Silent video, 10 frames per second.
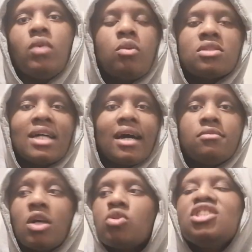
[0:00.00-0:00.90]
Where was
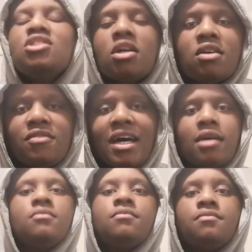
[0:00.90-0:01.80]
that? There was none of
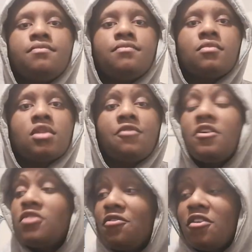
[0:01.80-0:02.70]
that. The
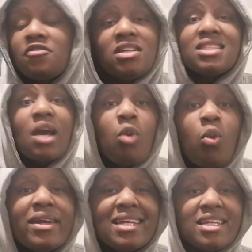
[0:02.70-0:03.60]
50-50s, they
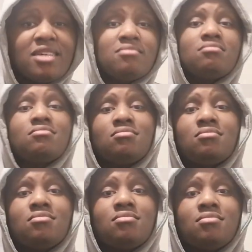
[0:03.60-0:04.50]
were winning it.
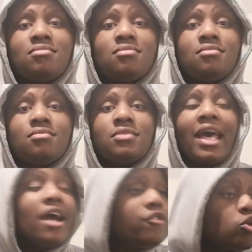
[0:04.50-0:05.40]

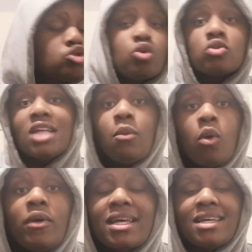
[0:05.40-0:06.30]
Aerial duels, they
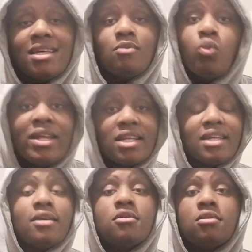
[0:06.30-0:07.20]
were
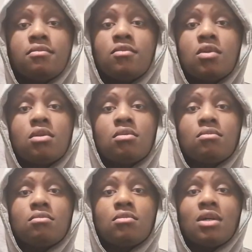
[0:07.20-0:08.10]
winning it.
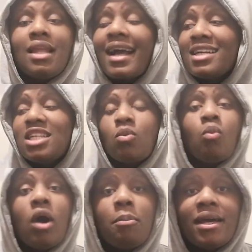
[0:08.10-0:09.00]
Like I said,
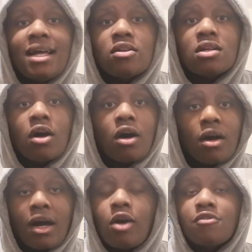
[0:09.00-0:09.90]
when we're playing out
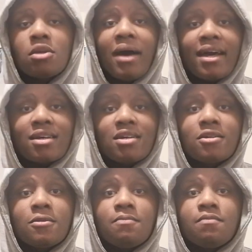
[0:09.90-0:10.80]
of the back,